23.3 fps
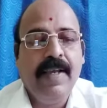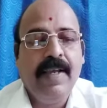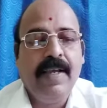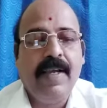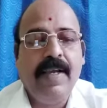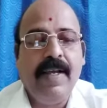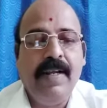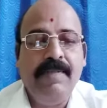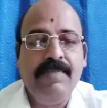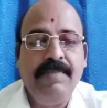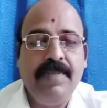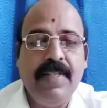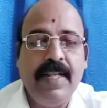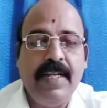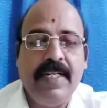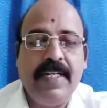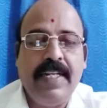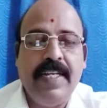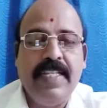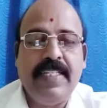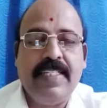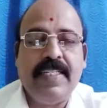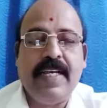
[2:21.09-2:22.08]
help the
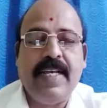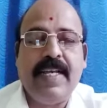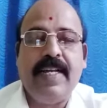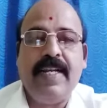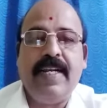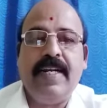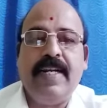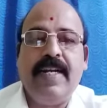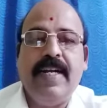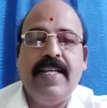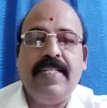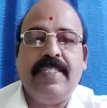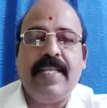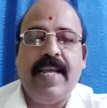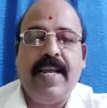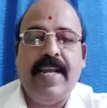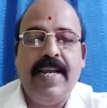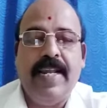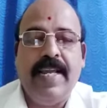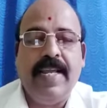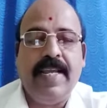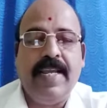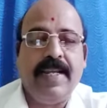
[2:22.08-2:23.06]
teacher in
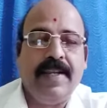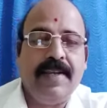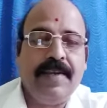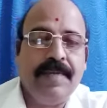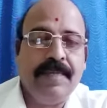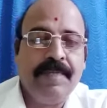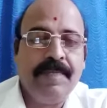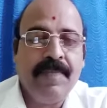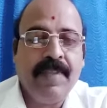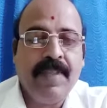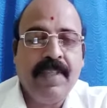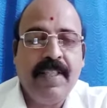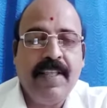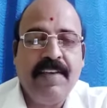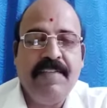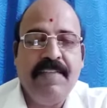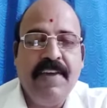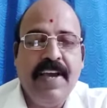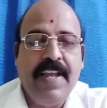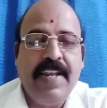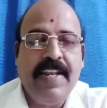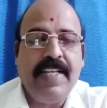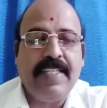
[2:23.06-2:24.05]
deciding the
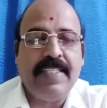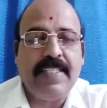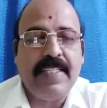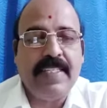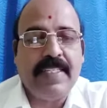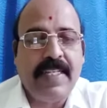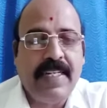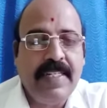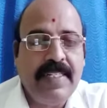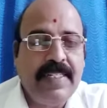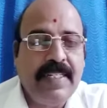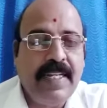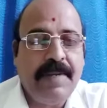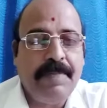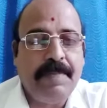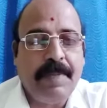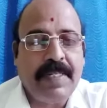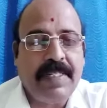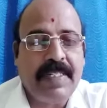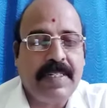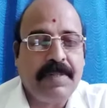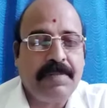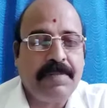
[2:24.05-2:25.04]
various sensory
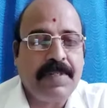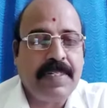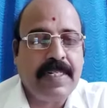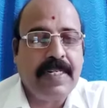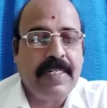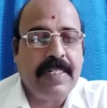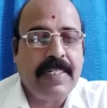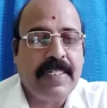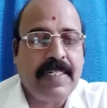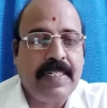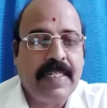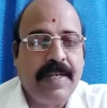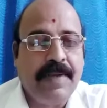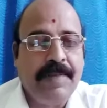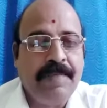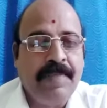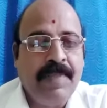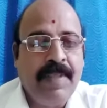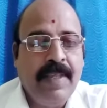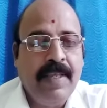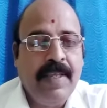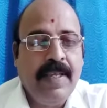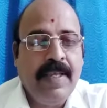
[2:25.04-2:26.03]
perceptions
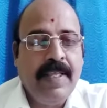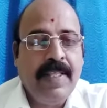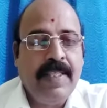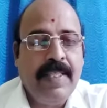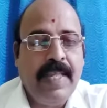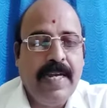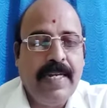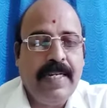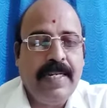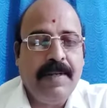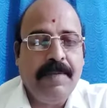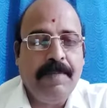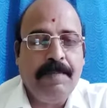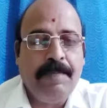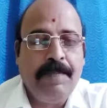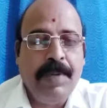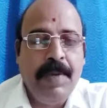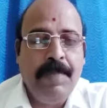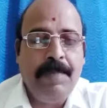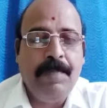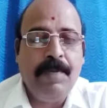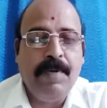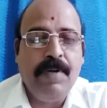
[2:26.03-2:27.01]
that
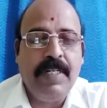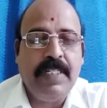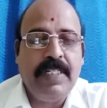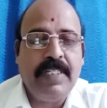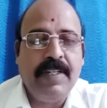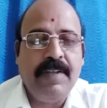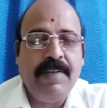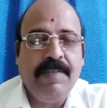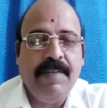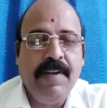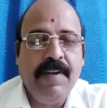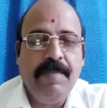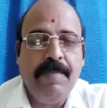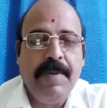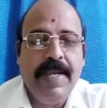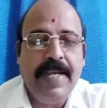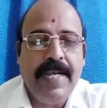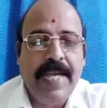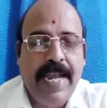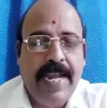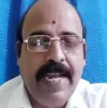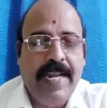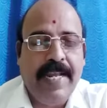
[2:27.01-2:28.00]
pupils will be
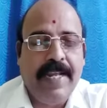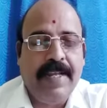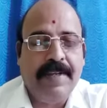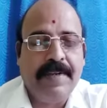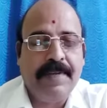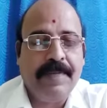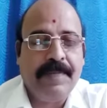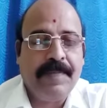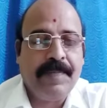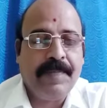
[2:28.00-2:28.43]
gaining.